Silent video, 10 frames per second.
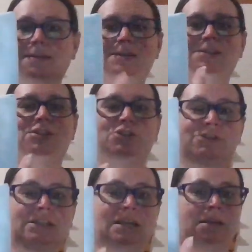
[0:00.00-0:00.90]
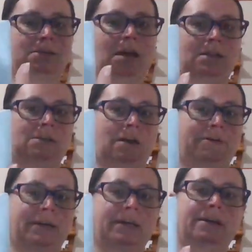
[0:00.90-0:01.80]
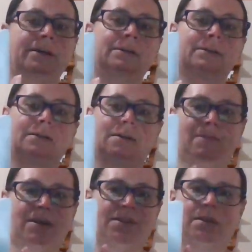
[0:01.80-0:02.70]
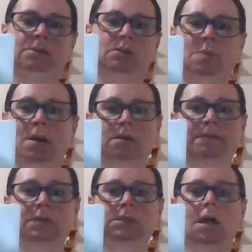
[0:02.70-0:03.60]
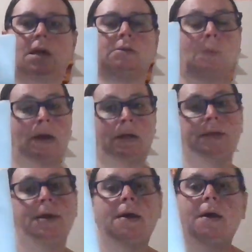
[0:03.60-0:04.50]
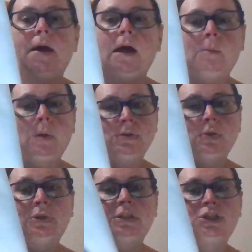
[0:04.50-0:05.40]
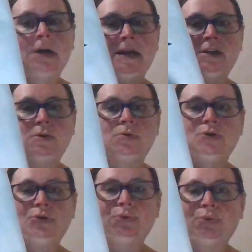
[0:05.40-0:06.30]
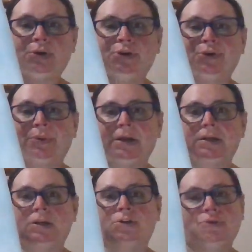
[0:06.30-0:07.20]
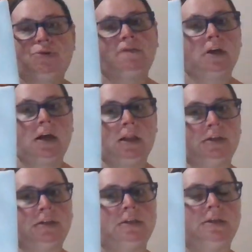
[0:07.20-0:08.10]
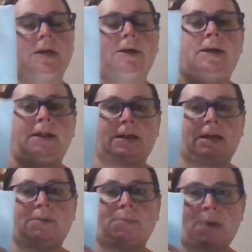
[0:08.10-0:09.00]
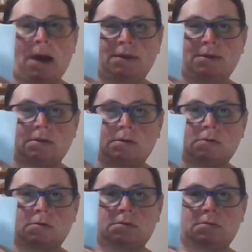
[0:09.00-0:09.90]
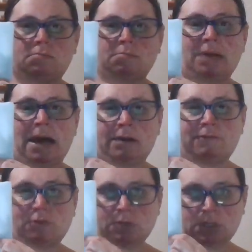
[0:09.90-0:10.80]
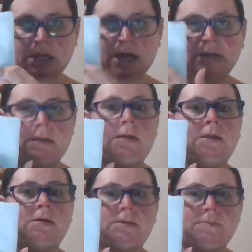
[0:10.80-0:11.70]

Is the tree that the sloth is on right here. I think this is part of the sloth as well. I was going to try to do it in 2 different colors, like the black for the sloth and then